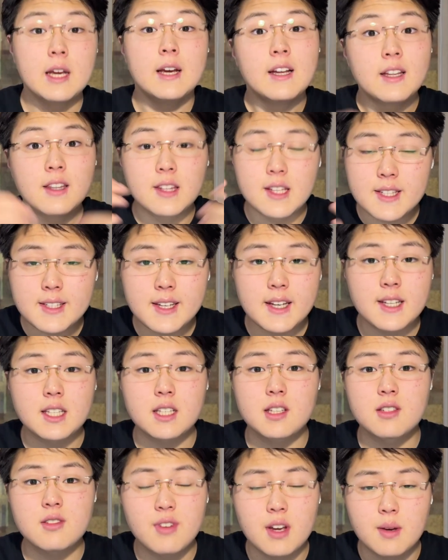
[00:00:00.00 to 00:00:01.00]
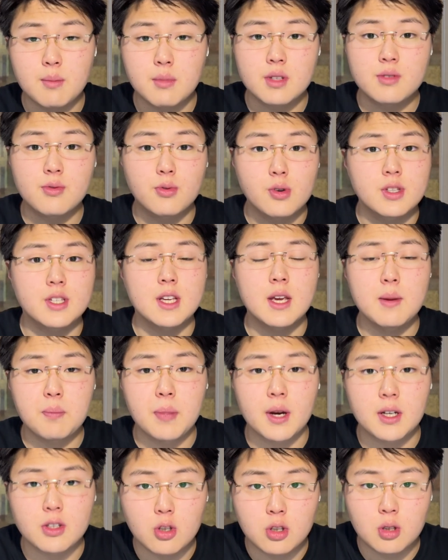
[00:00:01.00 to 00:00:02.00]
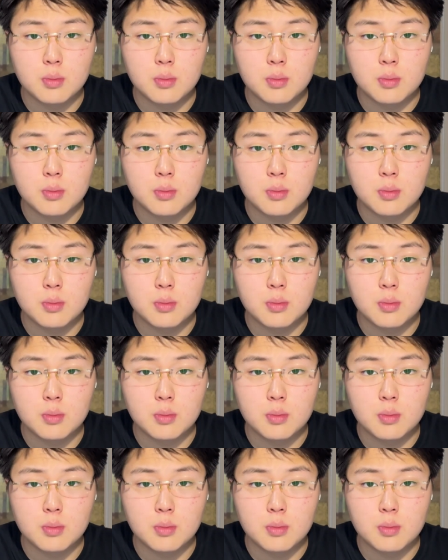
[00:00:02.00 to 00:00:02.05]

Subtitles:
This case is famous for its impact on the